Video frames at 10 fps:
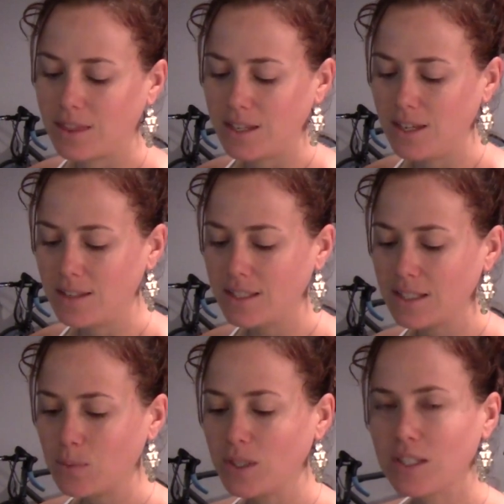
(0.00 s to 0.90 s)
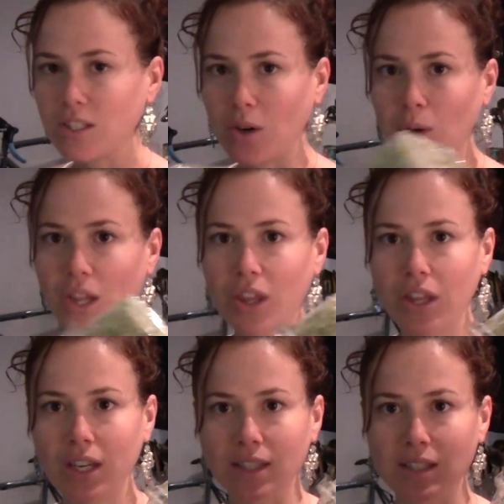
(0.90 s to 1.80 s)
the easiest one to start
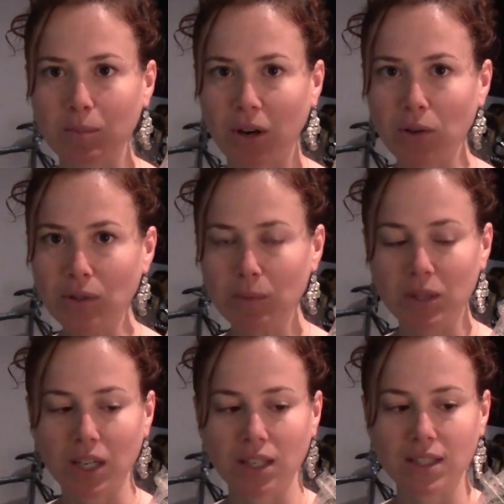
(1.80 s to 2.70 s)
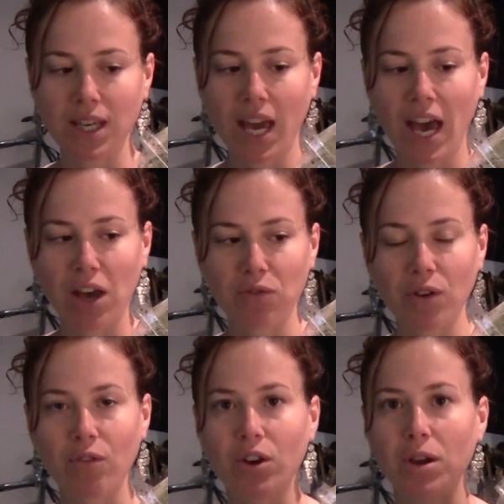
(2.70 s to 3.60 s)
with is sprouts because they
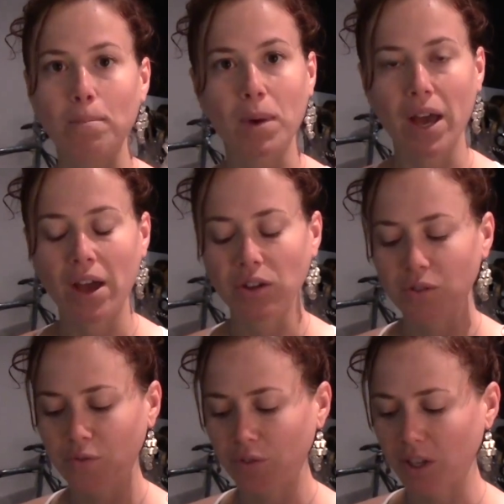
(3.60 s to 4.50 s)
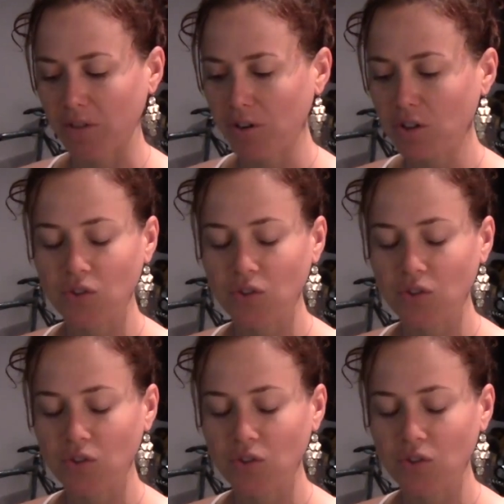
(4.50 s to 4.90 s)
have a very mild flavor.